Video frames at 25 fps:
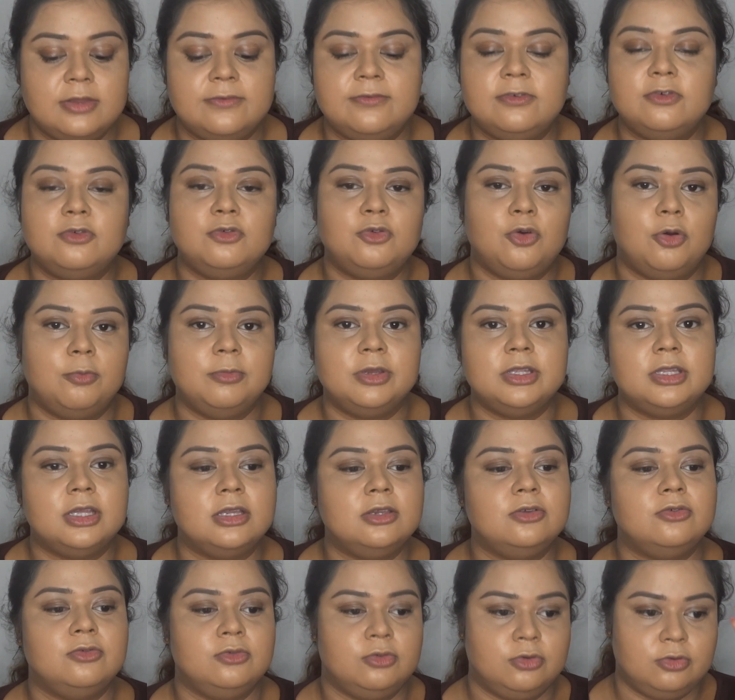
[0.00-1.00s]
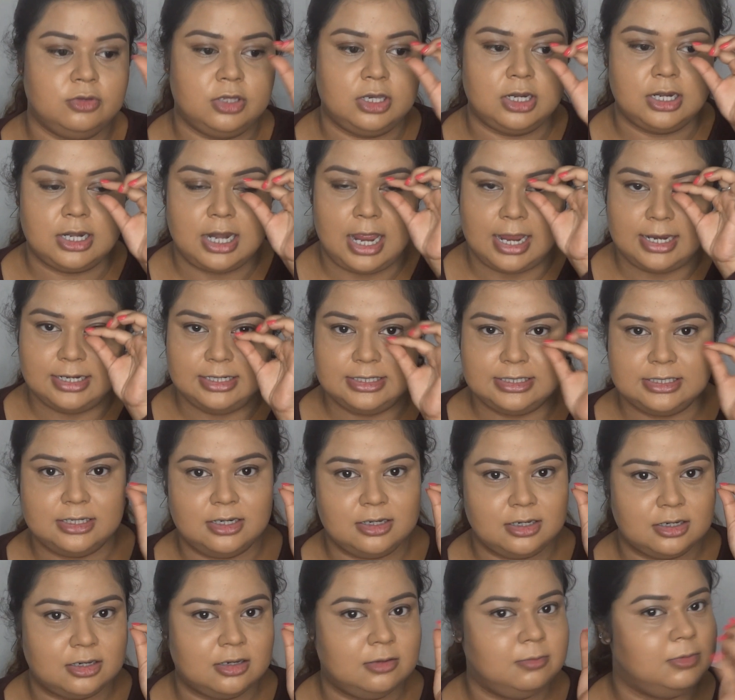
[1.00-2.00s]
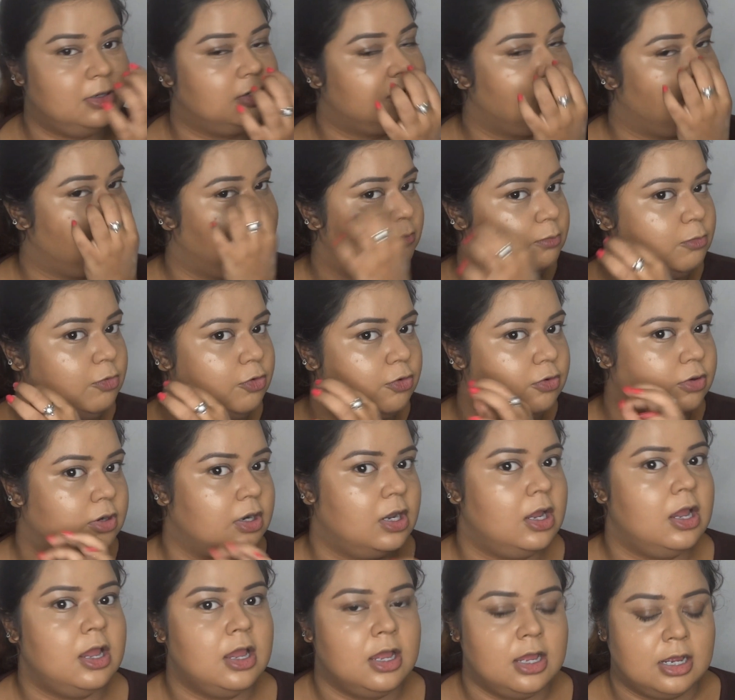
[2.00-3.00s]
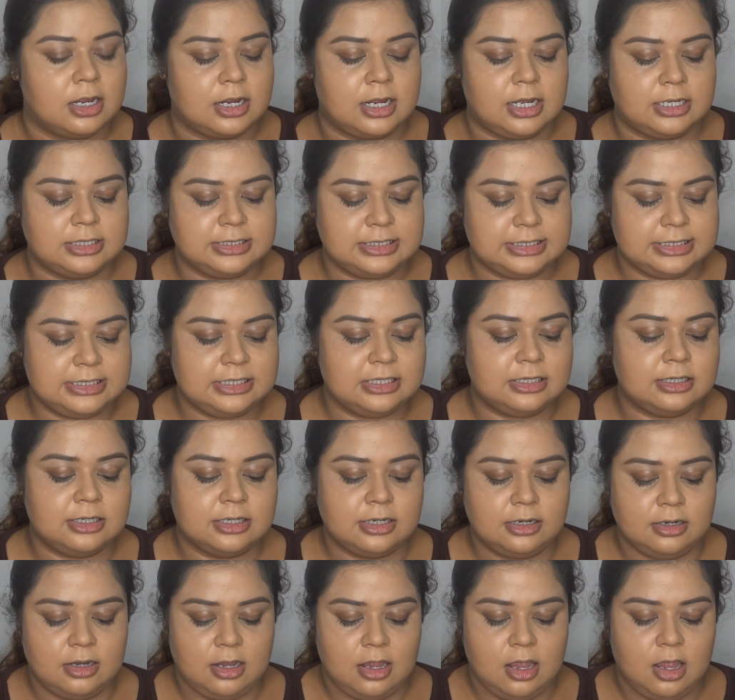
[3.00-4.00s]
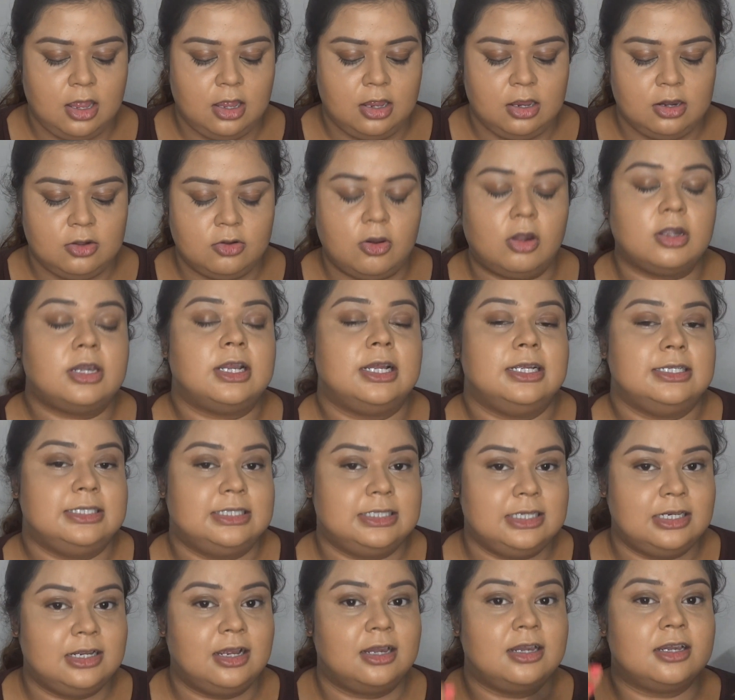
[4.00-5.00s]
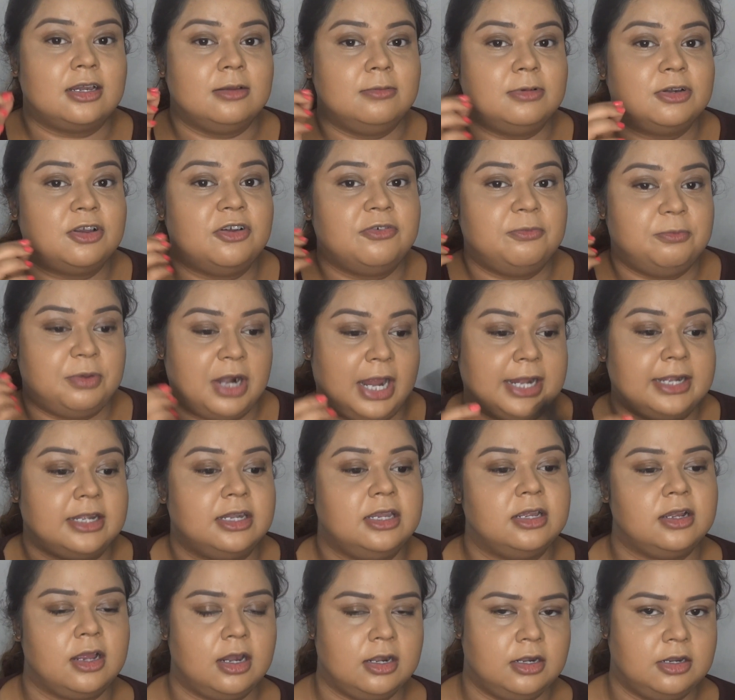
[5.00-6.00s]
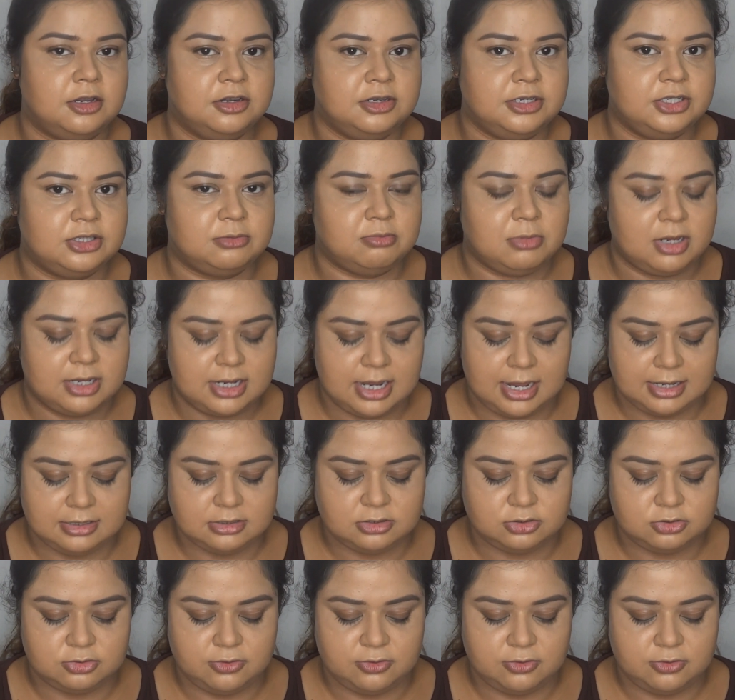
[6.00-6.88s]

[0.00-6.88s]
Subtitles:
if you know me, then you know that I need a little bit of more concealing, not concealing, a little bit of brightening underneath my eyes.